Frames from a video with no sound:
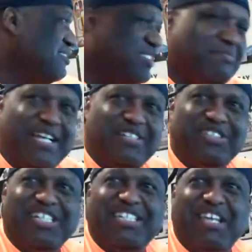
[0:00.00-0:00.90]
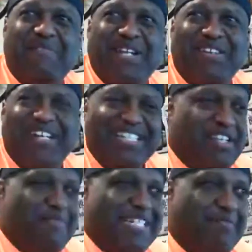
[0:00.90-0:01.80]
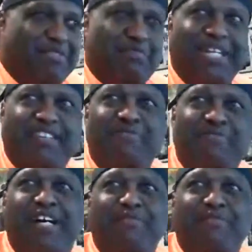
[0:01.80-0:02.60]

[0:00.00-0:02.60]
Somebody else in this game, another. He's Thurman Thomas. Somebody give him a helmet.